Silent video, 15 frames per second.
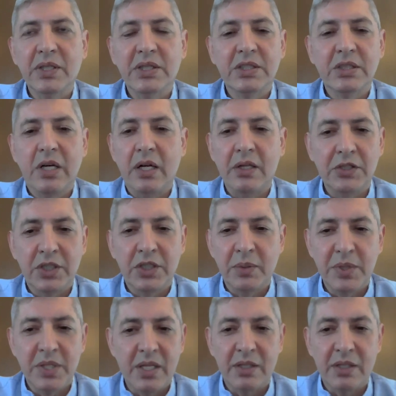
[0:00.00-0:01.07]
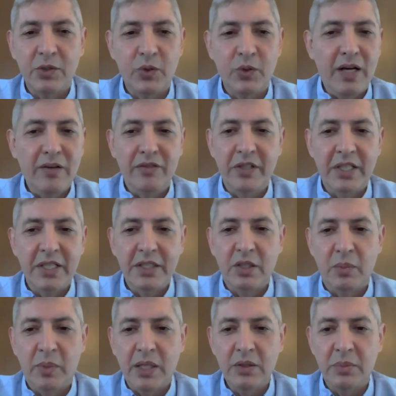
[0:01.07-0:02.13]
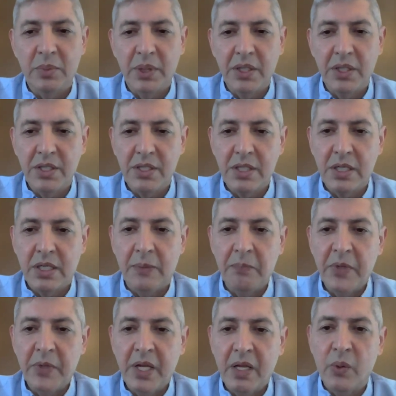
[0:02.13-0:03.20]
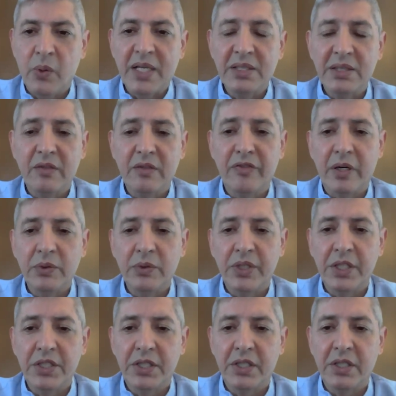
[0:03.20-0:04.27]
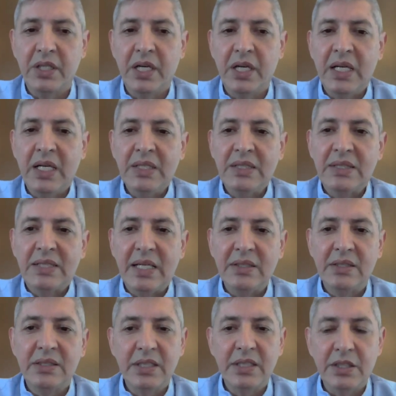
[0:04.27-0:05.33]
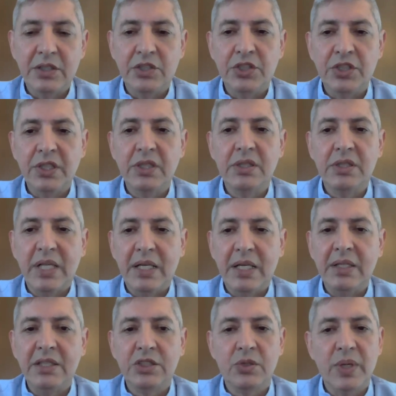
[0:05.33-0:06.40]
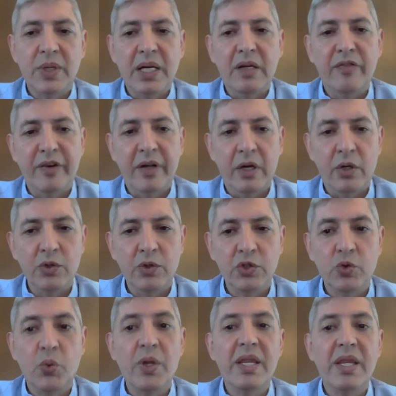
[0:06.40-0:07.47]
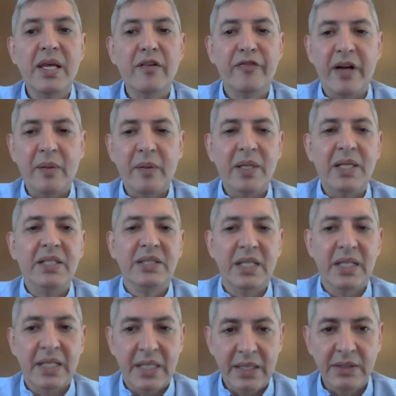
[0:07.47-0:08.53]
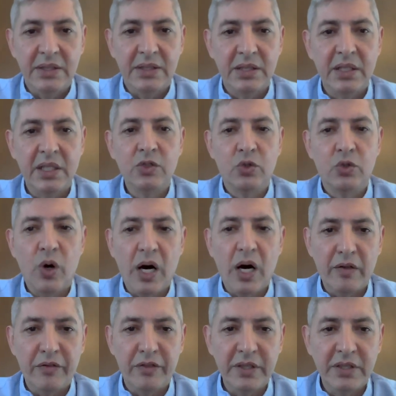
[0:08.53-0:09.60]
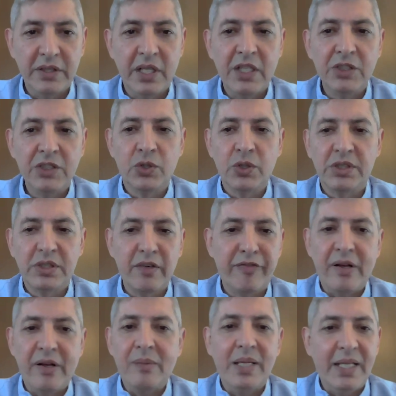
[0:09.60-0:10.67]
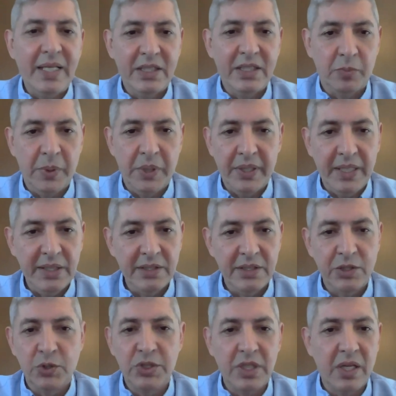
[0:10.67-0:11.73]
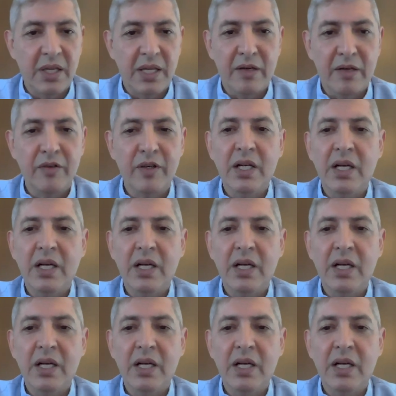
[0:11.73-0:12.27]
scholarships that you ever heard about, because the Waxner Foundation sends each year 10 Israeli fellows with their families and kids to Harvard. So it's a family experience. You sit there